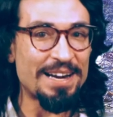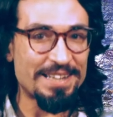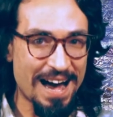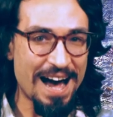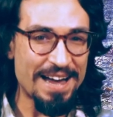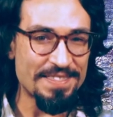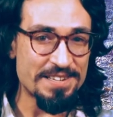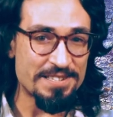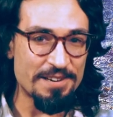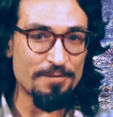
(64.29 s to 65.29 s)
to hide
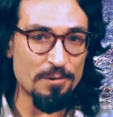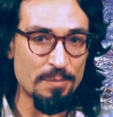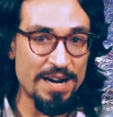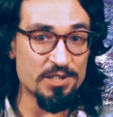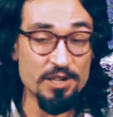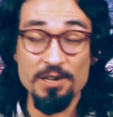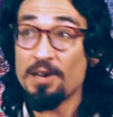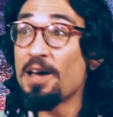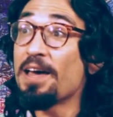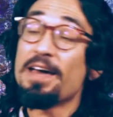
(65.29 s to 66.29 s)
this information,
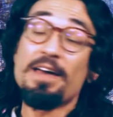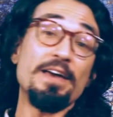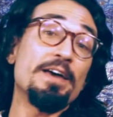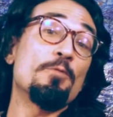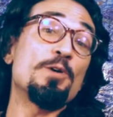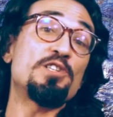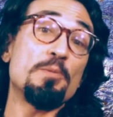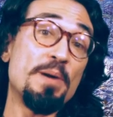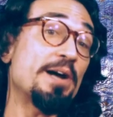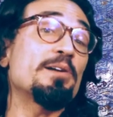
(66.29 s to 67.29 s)
which
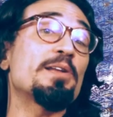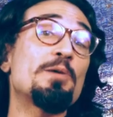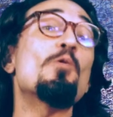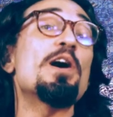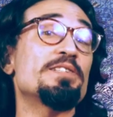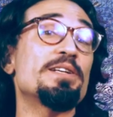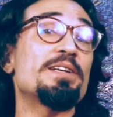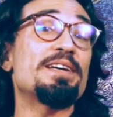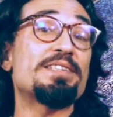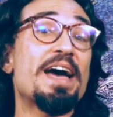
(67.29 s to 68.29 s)
apparently wasn't
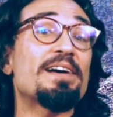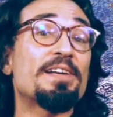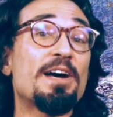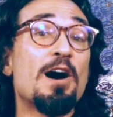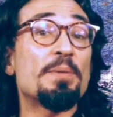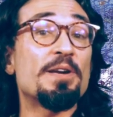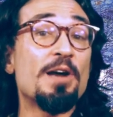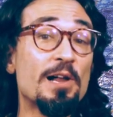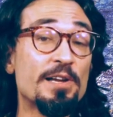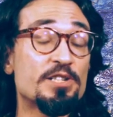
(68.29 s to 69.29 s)
exactly common
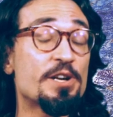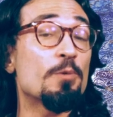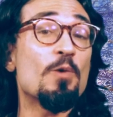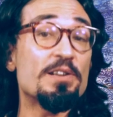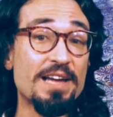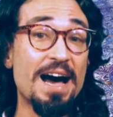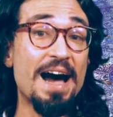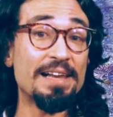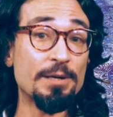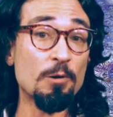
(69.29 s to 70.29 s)
knowledge and it wasn't
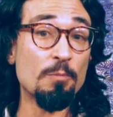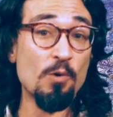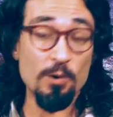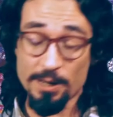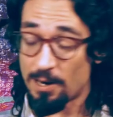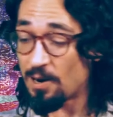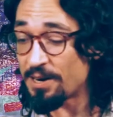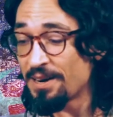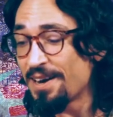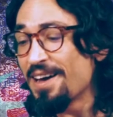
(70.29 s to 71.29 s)
highly reported
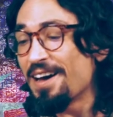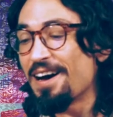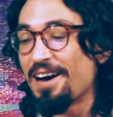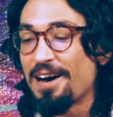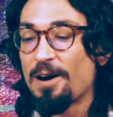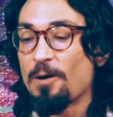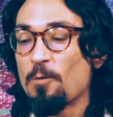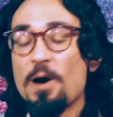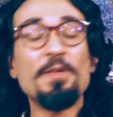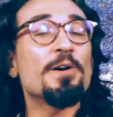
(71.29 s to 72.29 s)
on,
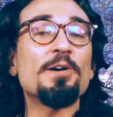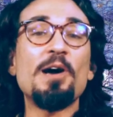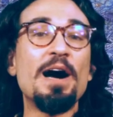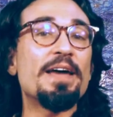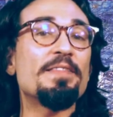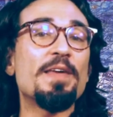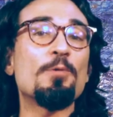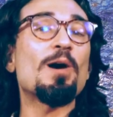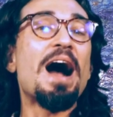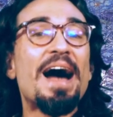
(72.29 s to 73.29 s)
whether or not they
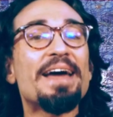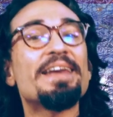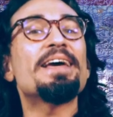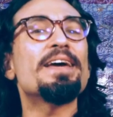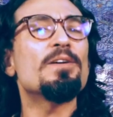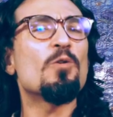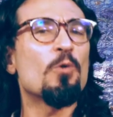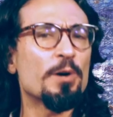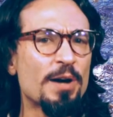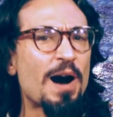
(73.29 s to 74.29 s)
were hiding it
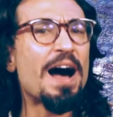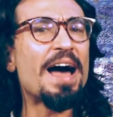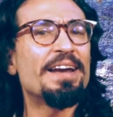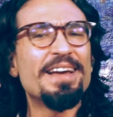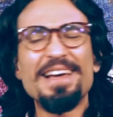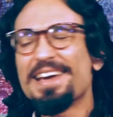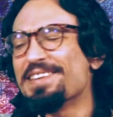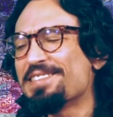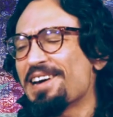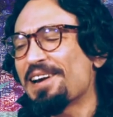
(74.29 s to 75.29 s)
or not
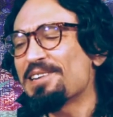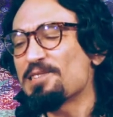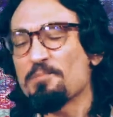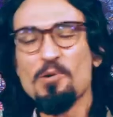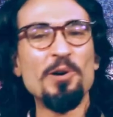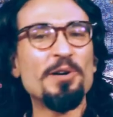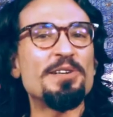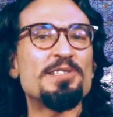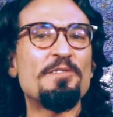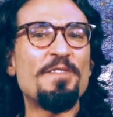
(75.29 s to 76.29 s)
is not as important
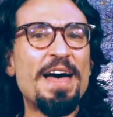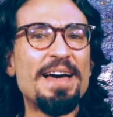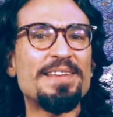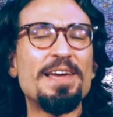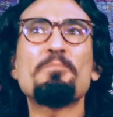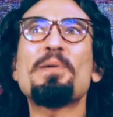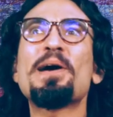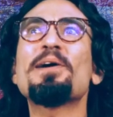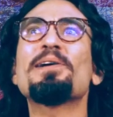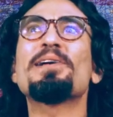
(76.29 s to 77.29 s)
as the fact that
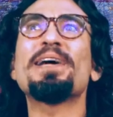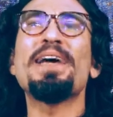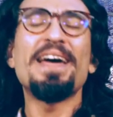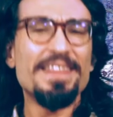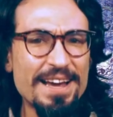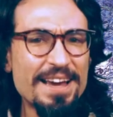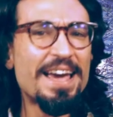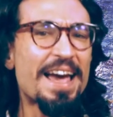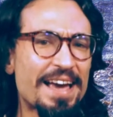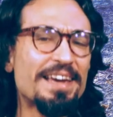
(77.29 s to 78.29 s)
apparently they
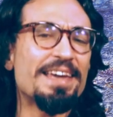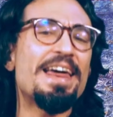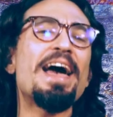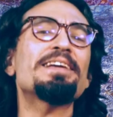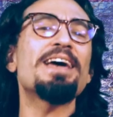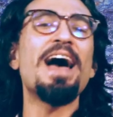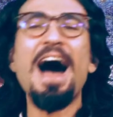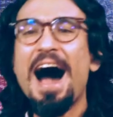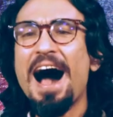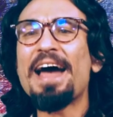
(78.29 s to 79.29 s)
can't connect
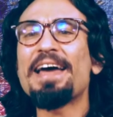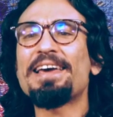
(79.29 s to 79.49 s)
high